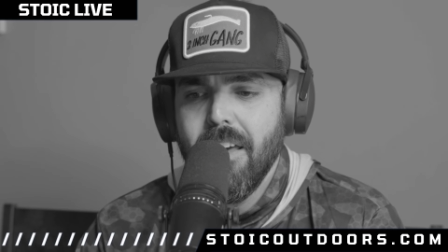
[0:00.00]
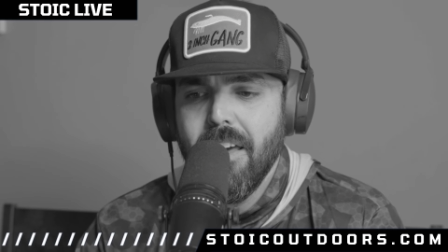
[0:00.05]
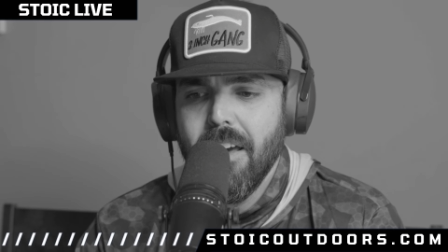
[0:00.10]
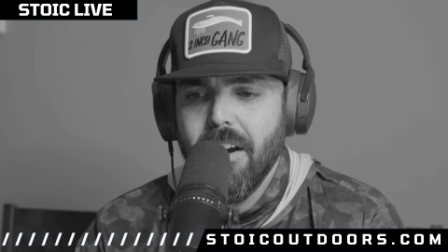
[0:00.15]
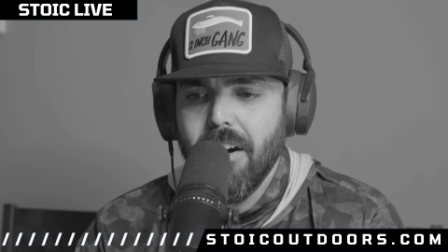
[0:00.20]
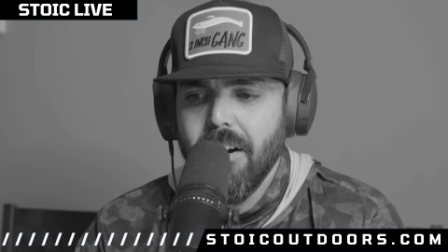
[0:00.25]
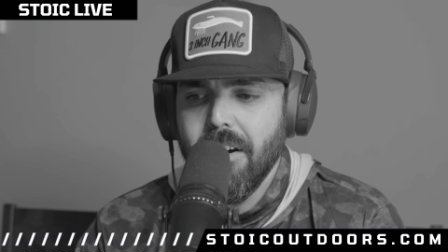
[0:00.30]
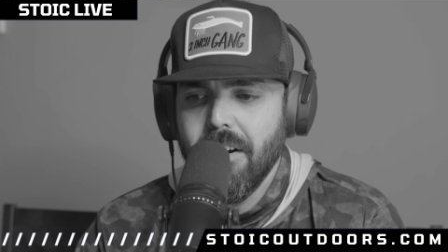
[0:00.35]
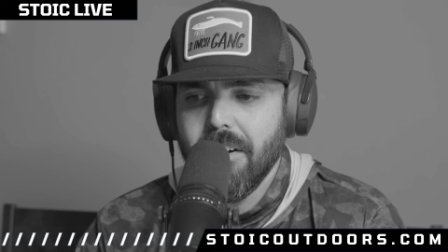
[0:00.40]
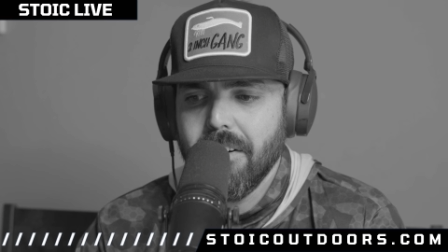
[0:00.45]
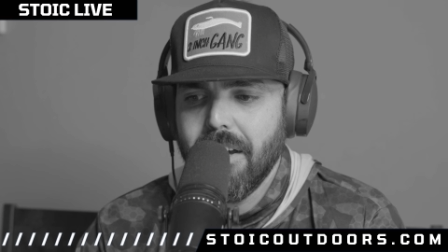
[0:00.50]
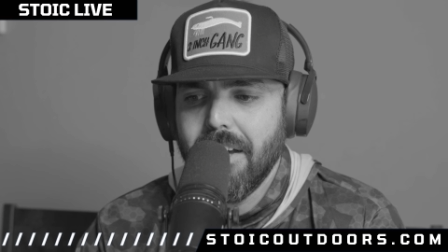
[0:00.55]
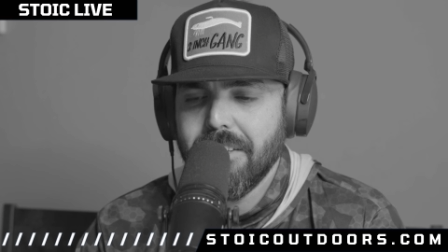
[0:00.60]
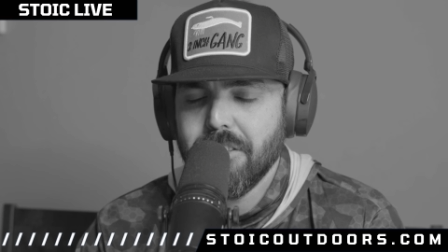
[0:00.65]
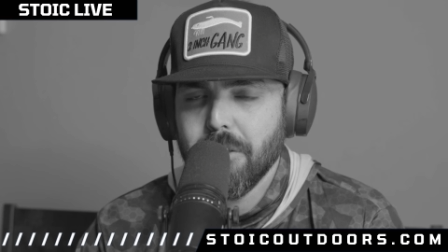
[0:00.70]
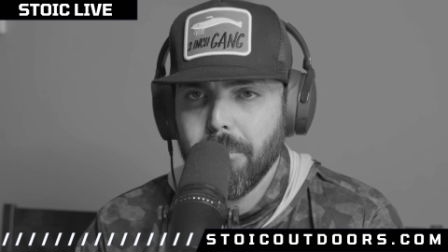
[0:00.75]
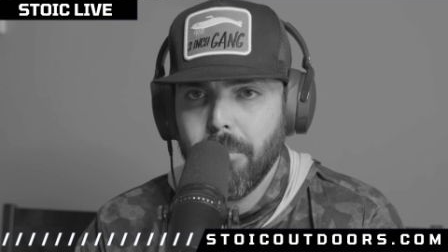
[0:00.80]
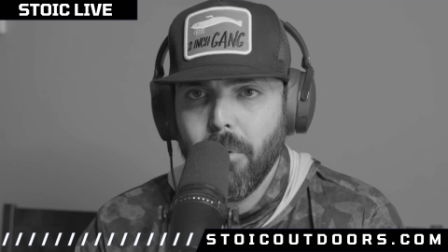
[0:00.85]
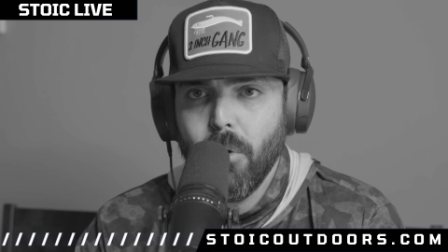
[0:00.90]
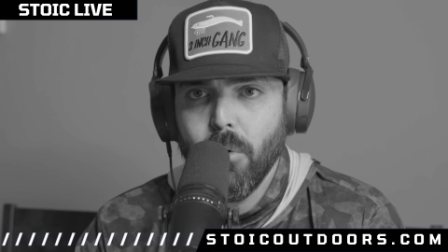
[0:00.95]
uh, as
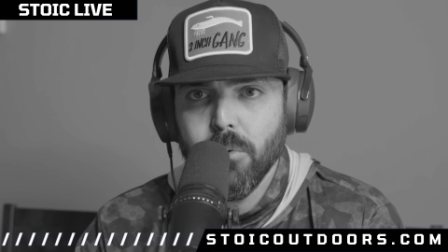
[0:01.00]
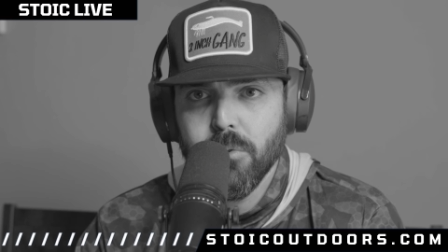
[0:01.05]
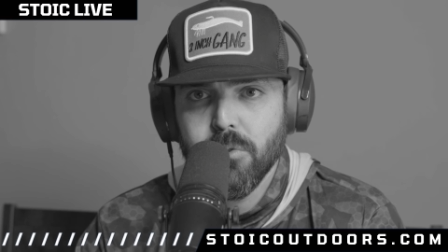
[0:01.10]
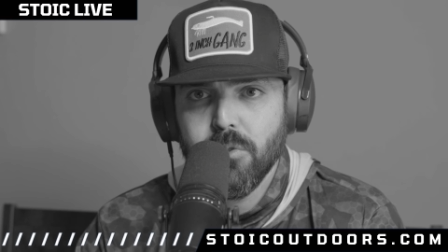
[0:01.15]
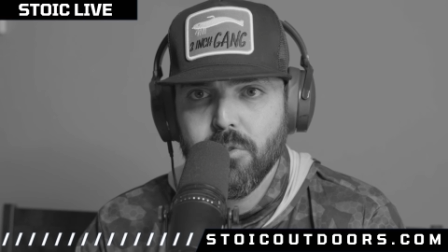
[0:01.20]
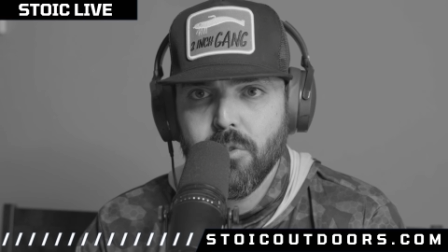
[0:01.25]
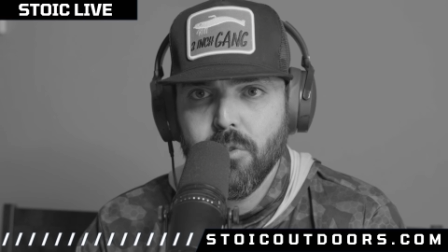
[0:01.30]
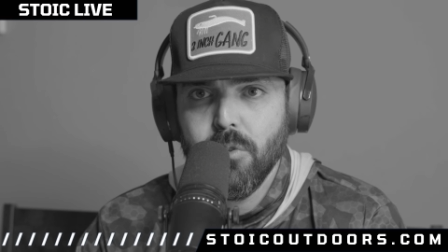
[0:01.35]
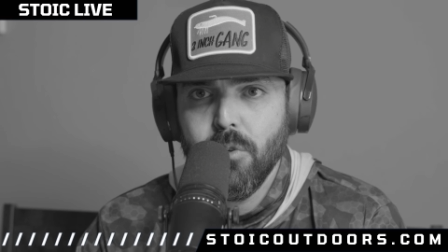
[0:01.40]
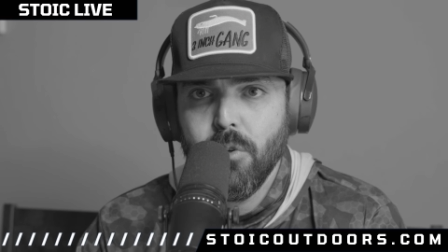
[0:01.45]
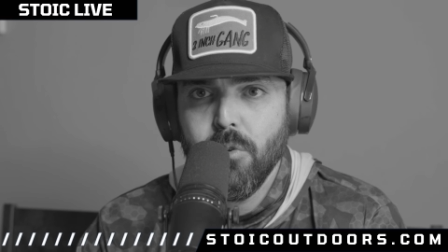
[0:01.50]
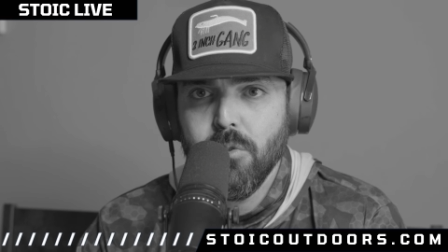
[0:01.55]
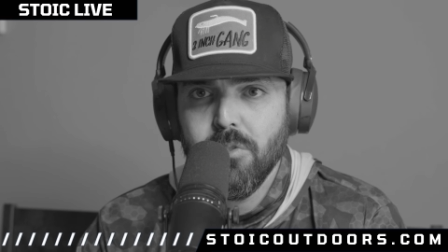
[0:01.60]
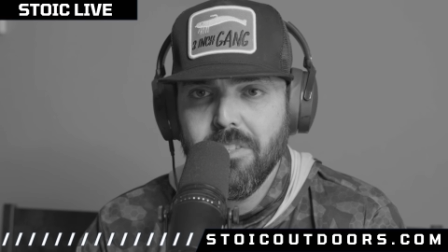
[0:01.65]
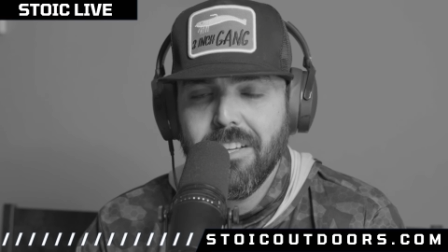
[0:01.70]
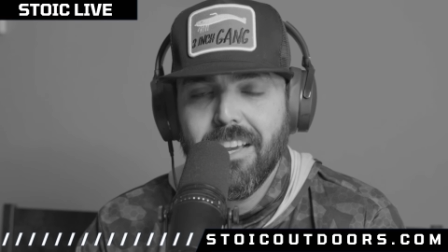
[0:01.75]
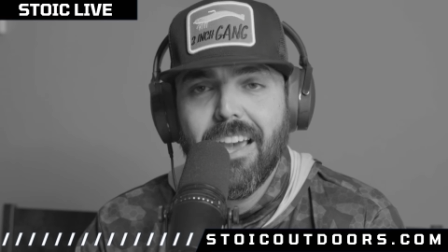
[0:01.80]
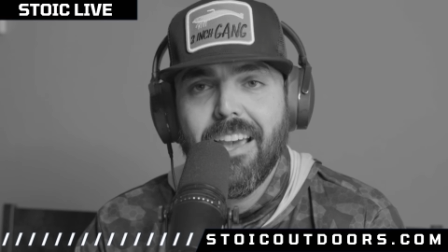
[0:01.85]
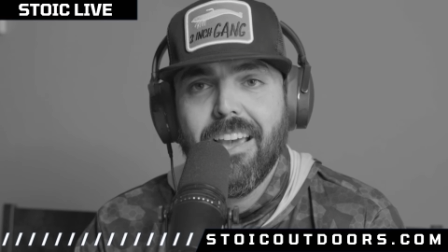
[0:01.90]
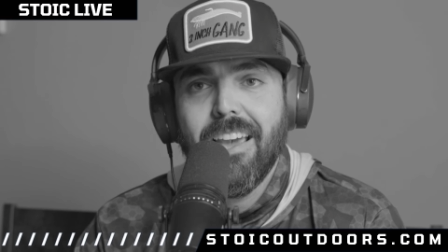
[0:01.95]
opposed to
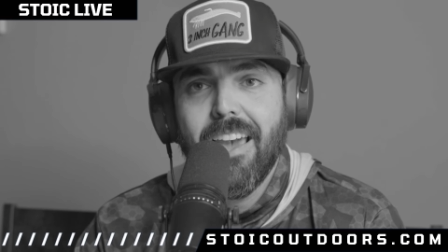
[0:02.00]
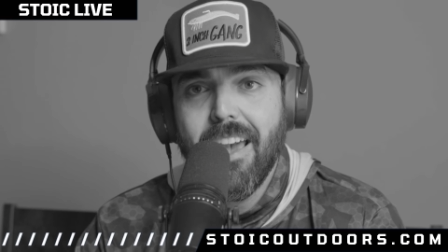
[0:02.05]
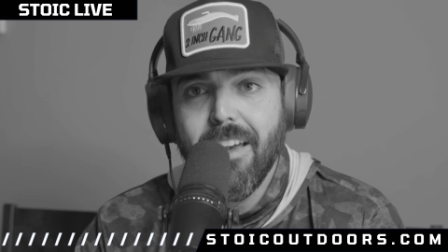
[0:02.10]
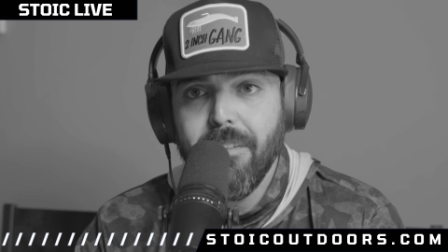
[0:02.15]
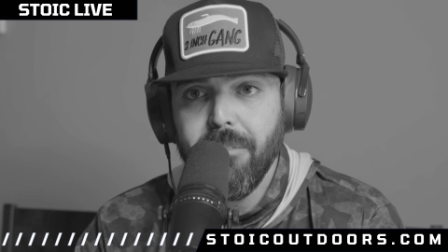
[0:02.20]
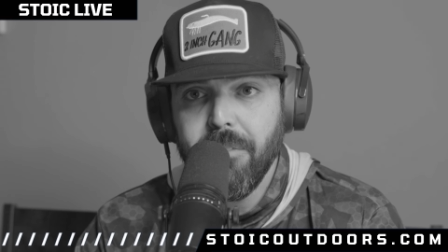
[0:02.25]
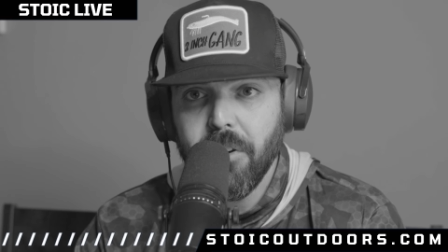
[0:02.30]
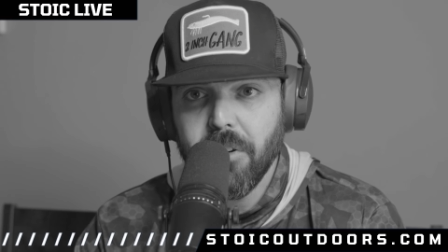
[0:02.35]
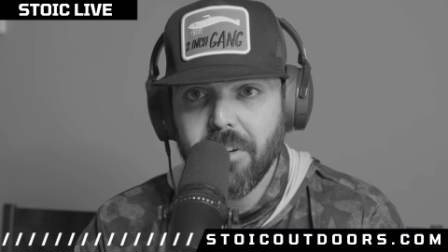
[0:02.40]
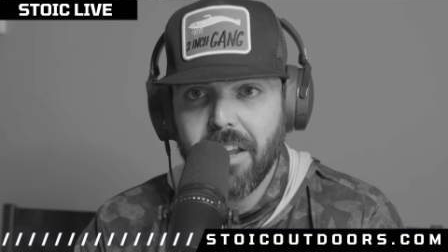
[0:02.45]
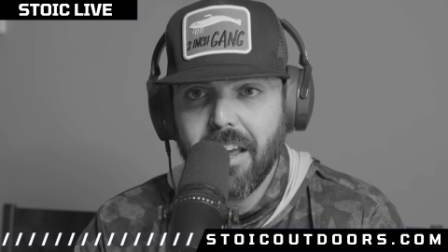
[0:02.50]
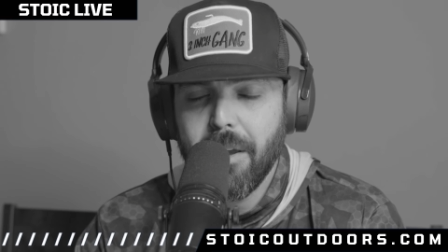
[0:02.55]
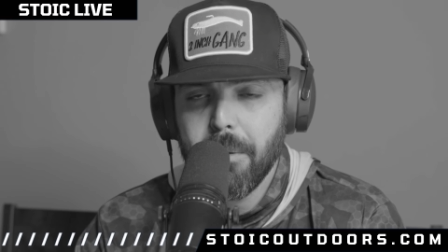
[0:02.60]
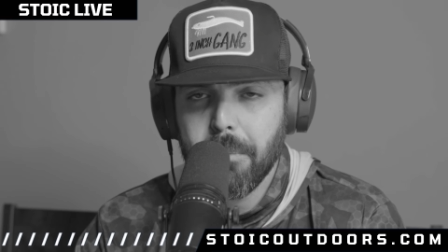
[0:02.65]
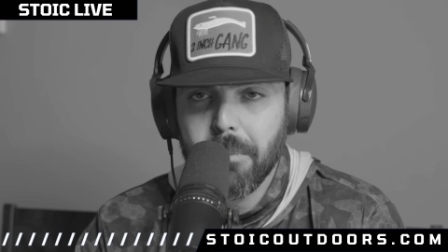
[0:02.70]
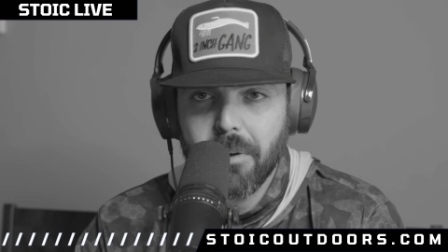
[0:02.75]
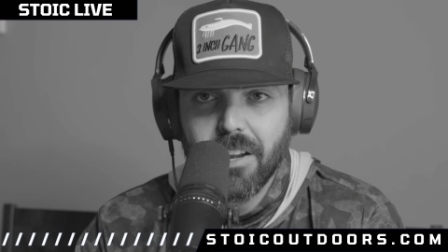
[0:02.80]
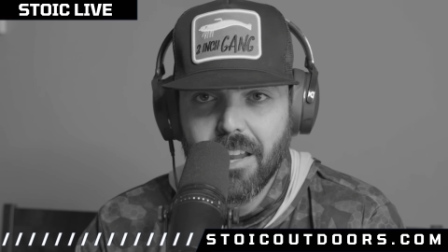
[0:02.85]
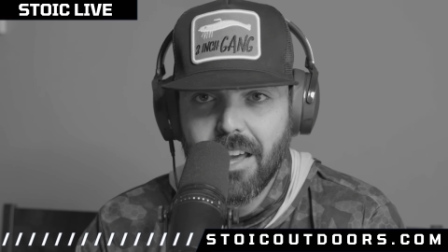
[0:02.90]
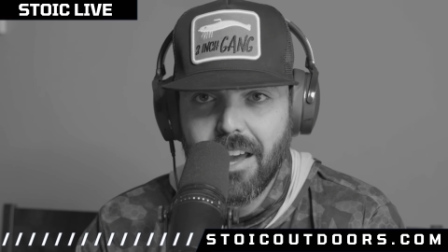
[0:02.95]
using a heavier
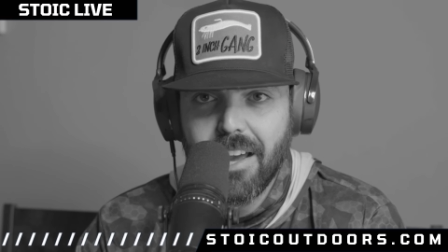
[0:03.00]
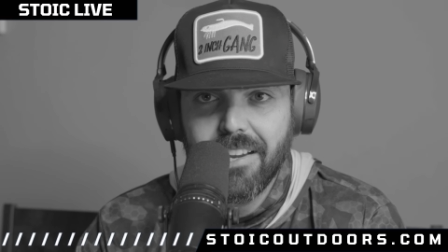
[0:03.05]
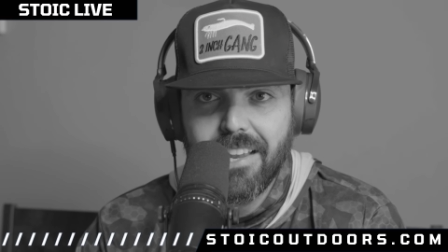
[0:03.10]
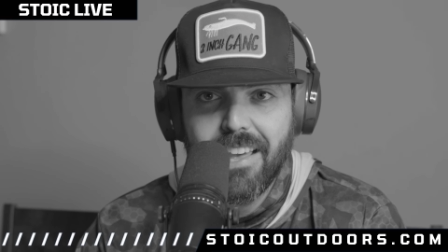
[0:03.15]
diameter line